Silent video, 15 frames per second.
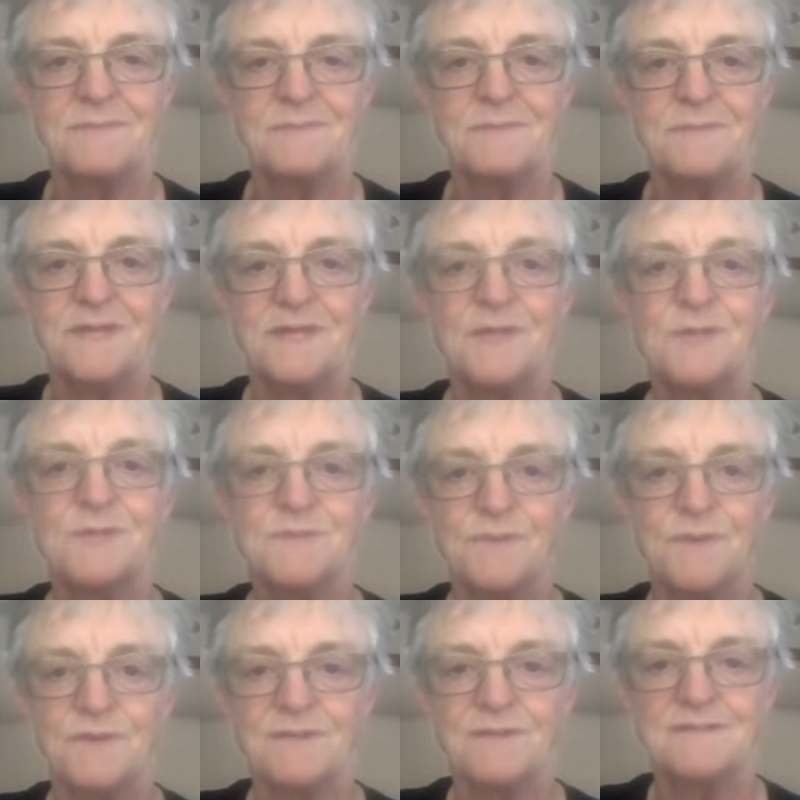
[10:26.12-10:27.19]
be
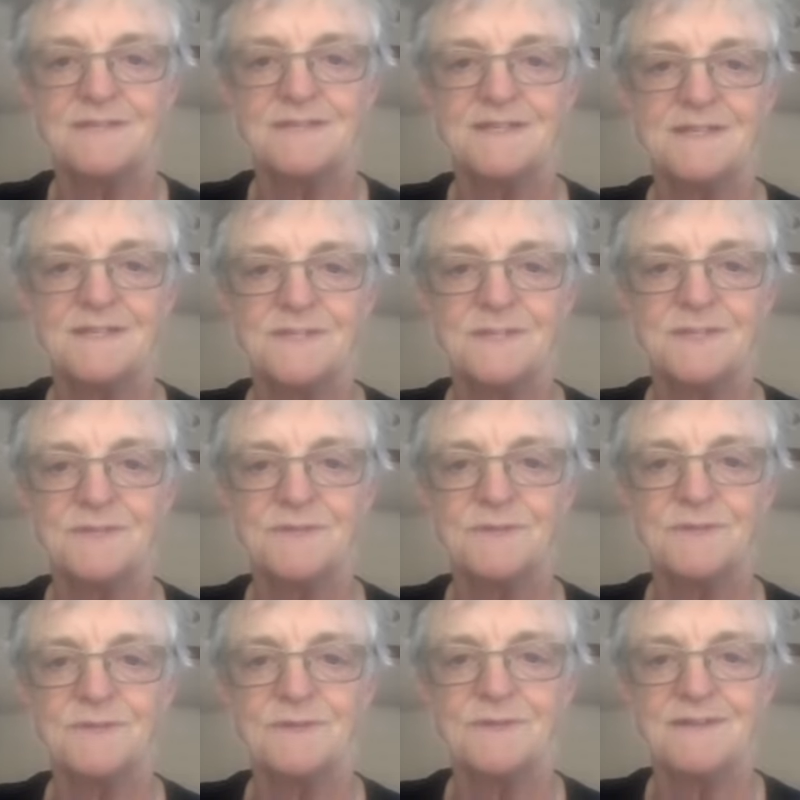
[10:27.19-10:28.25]
useful
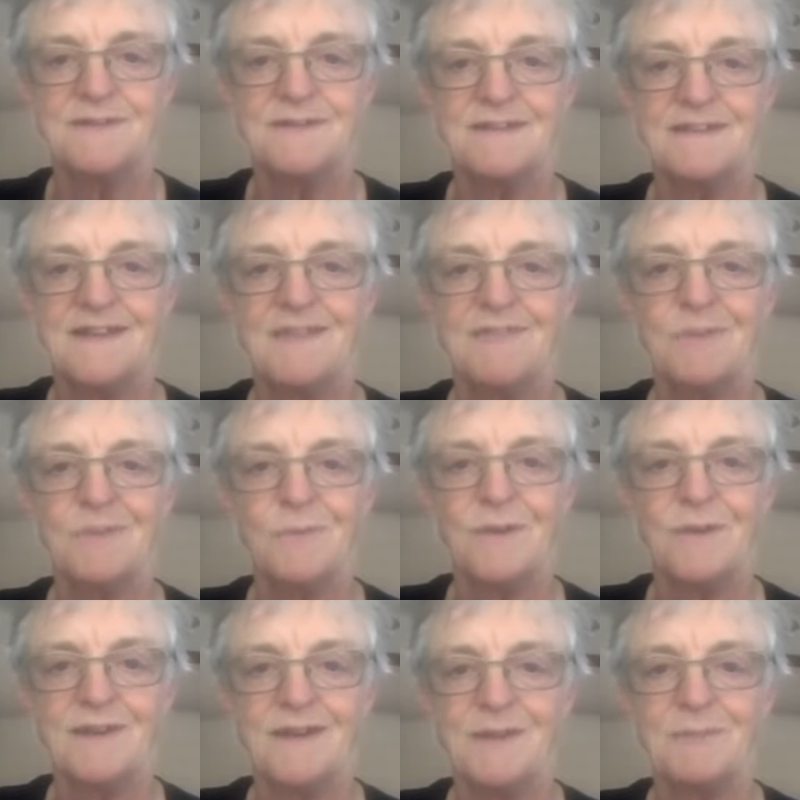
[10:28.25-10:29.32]
to
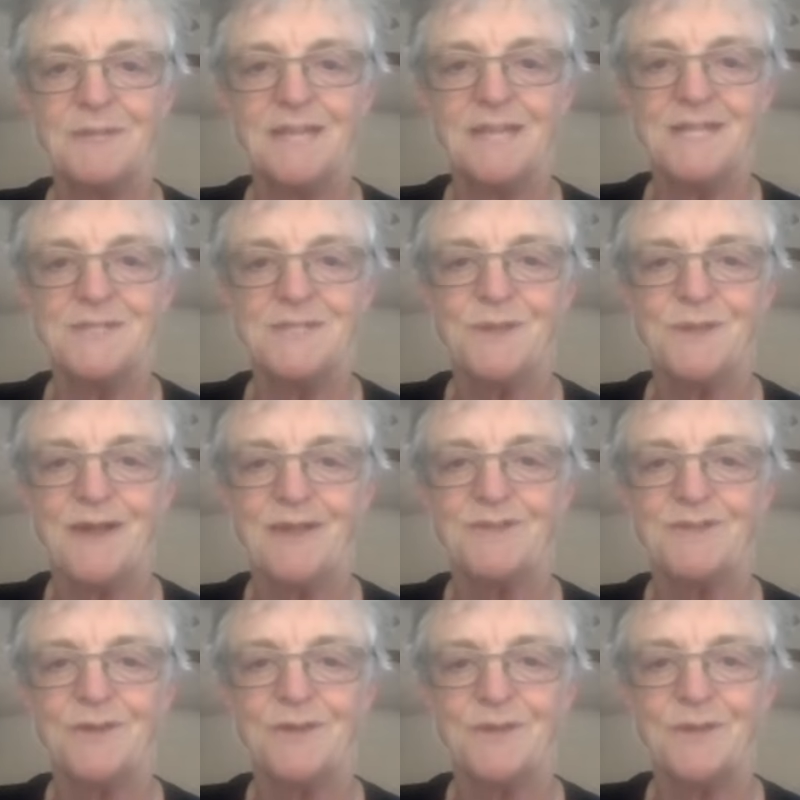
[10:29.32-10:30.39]
everyone. I'm glad you have
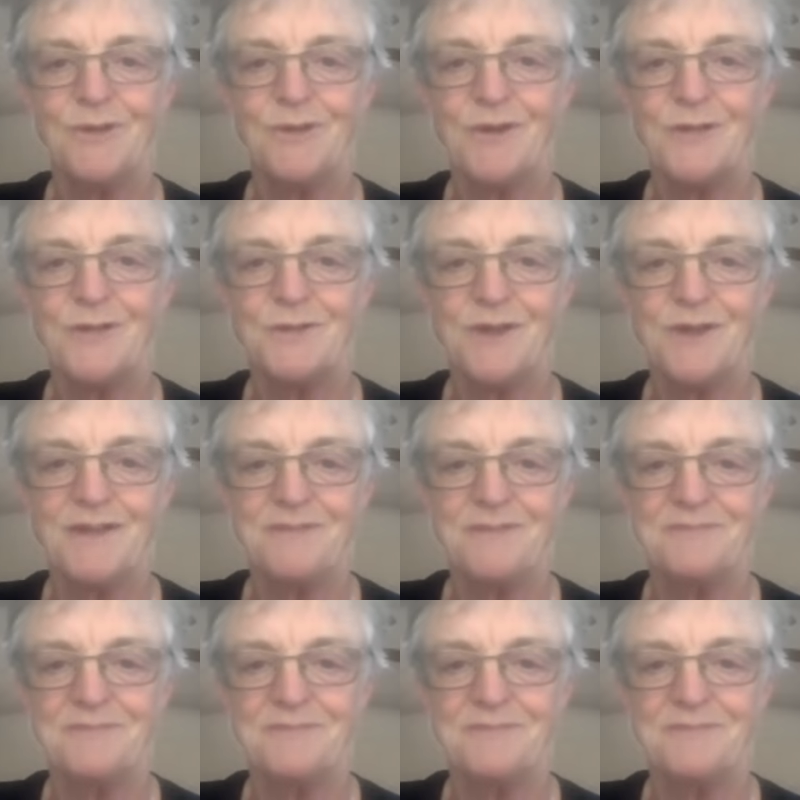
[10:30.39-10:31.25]
it on your hard drive.